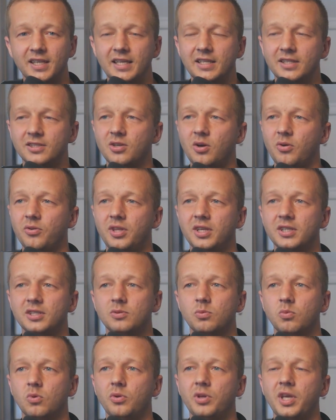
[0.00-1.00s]
And so
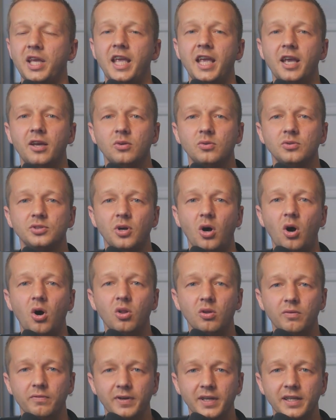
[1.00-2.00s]
this really handles
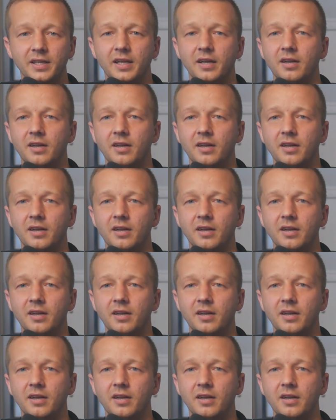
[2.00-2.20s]
all of it.